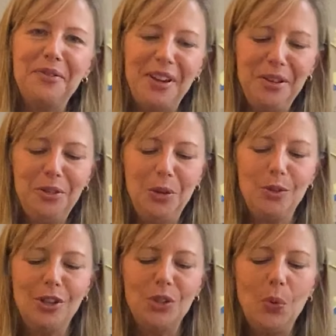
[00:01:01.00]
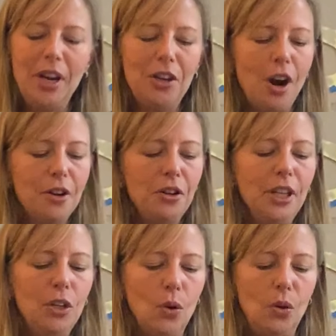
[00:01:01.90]
her fellow Trojans wearing
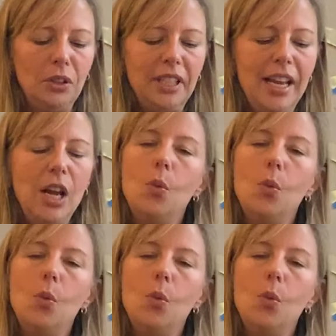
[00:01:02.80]
cardinal and gold